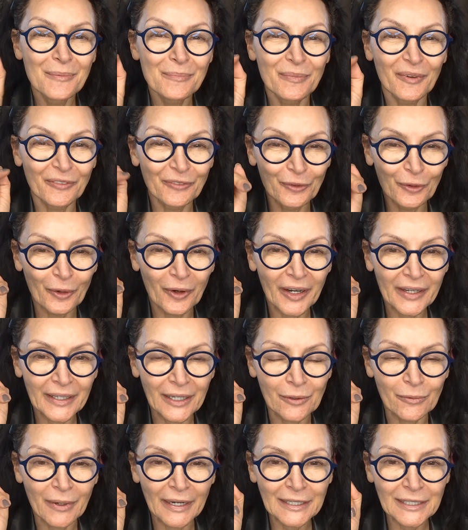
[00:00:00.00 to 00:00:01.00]
before I
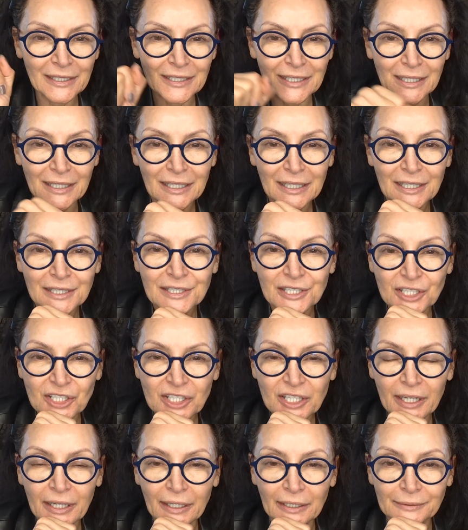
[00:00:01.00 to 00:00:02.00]
get ready to
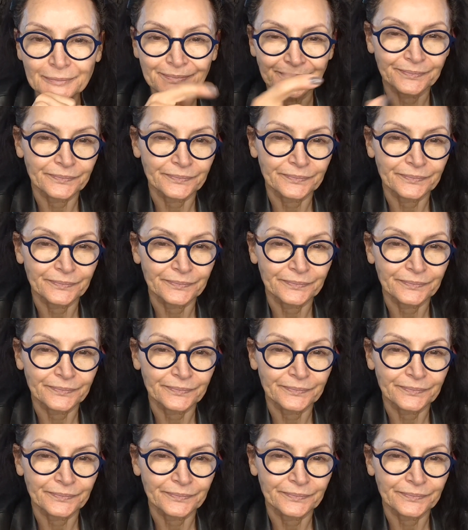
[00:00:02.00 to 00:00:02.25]
share.